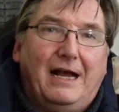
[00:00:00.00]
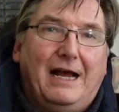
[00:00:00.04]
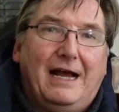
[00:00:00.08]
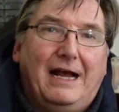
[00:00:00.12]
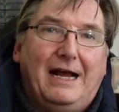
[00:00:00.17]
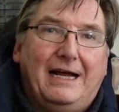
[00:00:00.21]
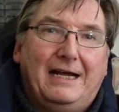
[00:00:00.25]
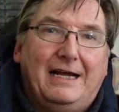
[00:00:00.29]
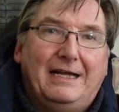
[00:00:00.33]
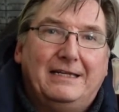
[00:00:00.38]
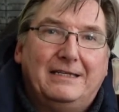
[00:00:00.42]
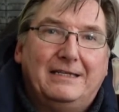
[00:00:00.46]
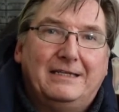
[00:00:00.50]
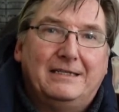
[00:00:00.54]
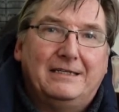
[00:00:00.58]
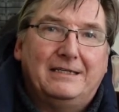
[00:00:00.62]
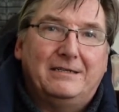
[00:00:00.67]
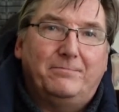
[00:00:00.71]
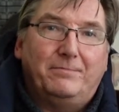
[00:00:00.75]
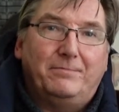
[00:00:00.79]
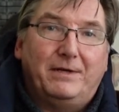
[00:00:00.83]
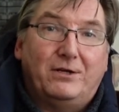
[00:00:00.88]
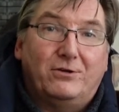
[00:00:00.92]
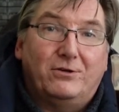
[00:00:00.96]

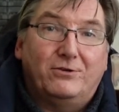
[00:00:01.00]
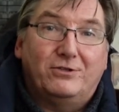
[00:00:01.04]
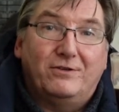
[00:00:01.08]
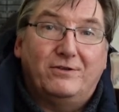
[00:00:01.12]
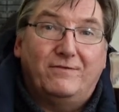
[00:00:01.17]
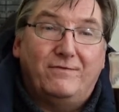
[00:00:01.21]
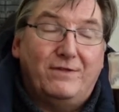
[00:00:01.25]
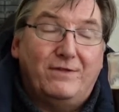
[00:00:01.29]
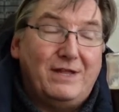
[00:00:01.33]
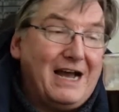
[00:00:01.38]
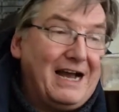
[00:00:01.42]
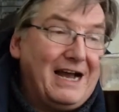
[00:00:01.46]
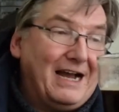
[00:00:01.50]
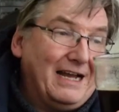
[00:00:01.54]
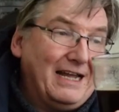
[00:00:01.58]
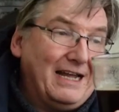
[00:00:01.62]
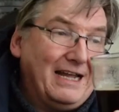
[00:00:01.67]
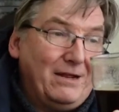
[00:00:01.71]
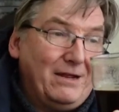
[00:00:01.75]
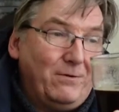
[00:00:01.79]
and because of that